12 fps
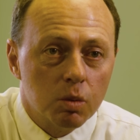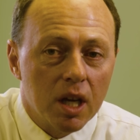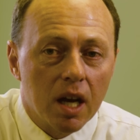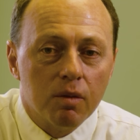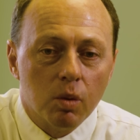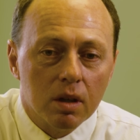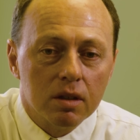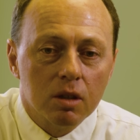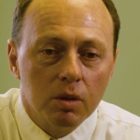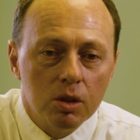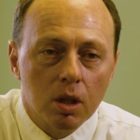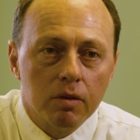We have one that
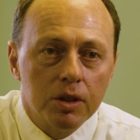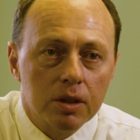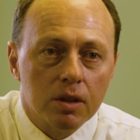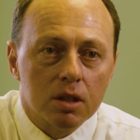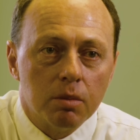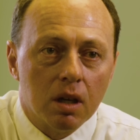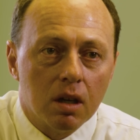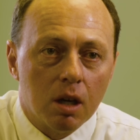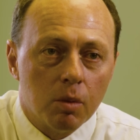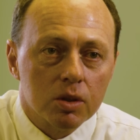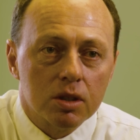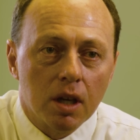we do every year that's about
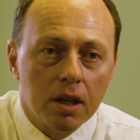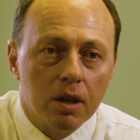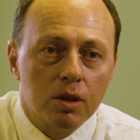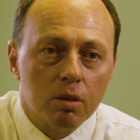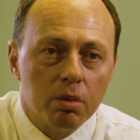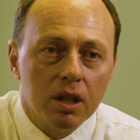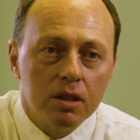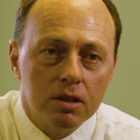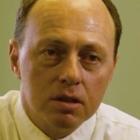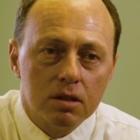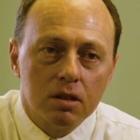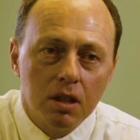almost 900
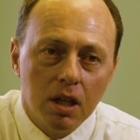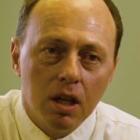pages.